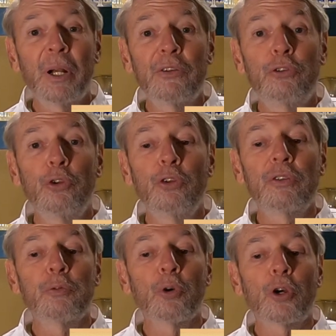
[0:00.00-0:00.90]
but it's
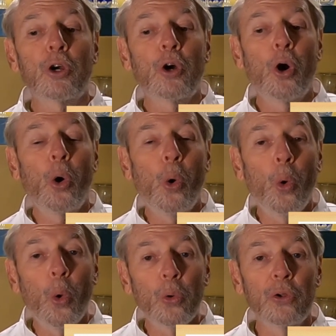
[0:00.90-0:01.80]
used for
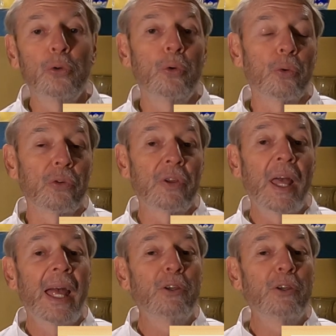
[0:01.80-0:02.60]
cold noodles.